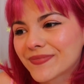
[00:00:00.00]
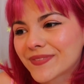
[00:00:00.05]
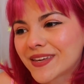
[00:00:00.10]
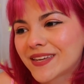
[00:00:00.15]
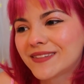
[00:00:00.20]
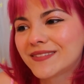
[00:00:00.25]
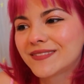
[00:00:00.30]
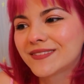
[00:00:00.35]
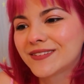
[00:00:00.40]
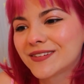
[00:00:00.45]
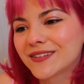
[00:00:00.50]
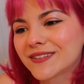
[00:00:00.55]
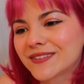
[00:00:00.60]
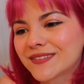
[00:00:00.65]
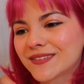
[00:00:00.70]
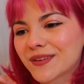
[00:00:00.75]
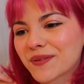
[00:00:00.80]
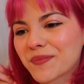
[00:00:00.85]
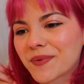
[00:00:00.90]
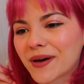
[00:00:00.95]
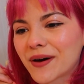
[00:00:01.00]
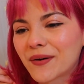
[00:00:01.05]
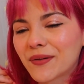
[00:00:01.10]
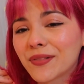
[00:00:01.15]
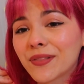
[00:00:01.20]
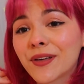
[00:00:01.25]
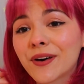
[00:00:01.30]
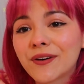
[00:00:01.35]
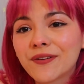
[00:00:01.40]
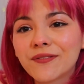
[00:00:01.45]
It's just
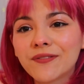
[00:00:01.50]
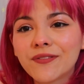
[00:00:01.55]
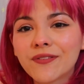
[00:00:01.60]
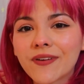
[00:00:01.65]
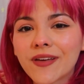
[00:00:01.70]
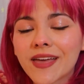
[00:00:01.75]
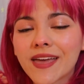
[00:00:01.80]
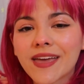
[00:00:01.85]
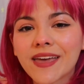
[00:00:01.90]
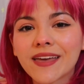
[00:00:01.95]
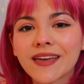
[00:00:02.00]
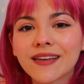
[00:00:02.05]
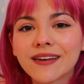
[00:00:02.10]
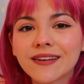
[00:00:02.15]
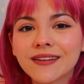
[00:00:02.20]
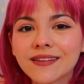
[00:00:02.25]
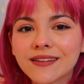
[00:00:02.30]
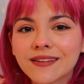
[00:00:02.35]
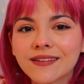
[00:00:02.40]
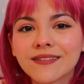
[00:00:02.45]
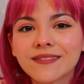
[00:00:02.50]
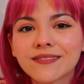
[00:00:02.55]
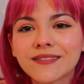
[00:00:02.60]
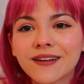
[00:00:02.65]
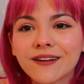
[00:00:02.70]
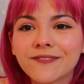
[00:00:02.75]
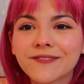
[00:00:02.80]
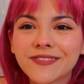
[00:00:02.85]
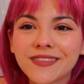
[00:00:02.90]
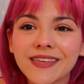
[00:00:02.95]
about love and
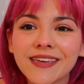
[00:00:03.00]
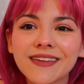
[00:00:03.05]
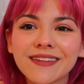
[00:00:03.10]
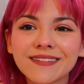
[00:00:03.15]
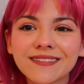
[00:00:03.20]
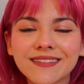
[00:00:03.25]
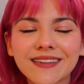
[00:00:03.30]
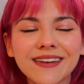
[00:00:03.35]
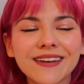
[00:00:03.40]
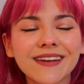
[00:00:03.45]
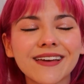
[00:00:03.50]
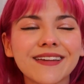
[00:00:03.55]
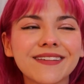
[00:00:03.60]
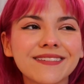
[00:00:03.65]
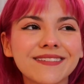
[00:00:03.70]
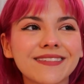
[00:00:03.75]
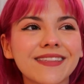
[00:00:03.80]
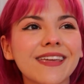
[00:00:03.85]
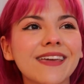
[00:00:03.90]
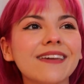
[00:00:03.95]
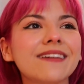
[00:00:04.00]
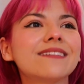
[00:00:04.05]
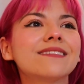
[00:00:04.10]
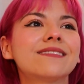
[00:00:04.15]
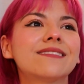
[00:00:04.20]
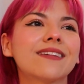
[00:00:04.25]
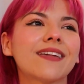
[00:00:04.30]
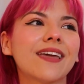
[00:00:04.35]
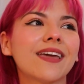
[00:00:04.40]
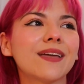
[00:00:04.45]
soft things and nice
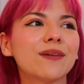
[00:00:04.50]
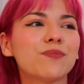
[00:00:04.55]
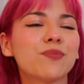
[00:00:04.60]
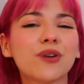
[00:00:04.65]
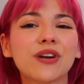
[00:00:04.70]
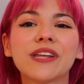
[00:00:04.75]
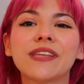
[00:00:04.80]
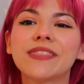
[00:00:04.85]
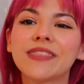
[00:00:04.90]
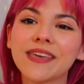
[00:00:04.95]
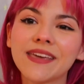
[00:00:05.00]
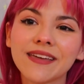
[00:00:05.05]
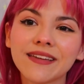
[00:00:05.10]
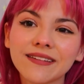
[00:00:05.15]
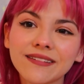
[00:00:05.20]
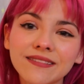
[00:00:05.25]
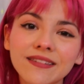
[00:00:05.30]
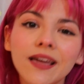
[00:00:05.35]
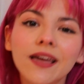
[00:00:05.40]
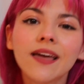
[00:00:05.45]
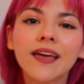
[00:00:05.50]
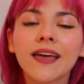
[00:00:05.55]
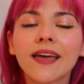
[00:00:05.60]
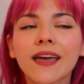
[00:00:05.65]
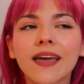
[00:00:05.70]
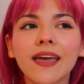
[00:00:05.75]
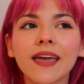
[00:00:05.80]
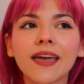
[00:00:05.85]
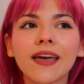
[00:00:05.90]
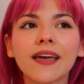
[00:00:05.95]
things and pretty things,
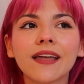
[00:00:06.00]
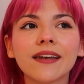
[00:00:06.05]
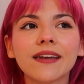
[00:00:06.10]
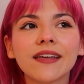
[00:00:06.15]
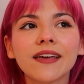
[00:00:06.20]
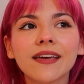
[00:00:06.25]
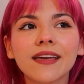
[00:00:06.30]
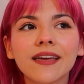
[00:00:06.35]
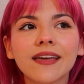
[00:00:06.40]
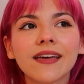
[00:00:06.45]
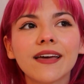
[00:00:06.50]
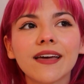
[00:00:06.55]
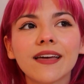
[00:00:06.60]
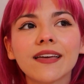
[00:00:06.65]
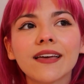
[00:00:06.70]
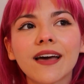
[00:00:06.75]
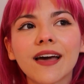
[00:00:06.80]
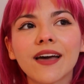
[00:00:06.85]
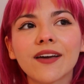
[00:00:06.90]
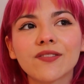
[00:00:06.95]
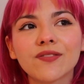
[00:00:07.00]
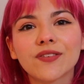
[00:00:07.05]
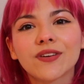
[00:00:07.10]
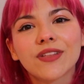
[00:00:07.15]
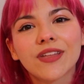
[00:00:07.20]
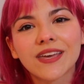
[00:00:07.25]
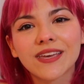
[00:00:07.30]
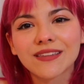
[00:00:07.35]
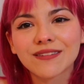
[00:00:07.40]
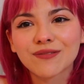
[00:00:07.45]
and I
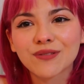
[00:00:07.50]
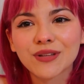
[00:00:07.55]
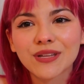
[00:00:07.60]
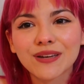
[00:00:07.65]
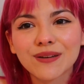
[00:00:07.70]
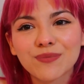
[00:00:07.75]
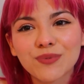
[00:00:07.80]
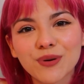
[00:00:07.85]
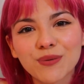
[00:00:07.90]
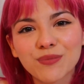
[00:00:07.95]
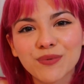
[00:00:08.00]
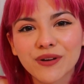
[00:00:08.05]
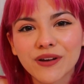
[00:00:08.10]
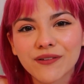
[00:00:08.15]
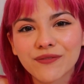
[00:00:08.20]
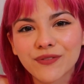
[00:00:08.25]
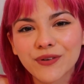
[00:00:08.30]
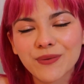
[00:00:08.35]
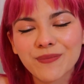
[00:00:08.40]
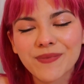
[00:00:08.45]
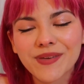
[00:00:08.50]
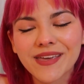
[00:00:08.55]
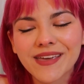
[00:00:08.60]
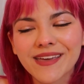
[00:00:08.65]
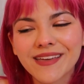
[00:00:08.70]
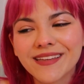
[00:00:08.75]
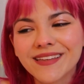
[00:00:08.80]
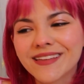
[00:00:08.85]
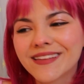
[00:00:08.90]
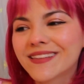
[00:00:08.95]
feel like it's really appropriate for
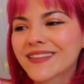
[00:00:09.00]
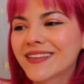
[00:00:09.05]
me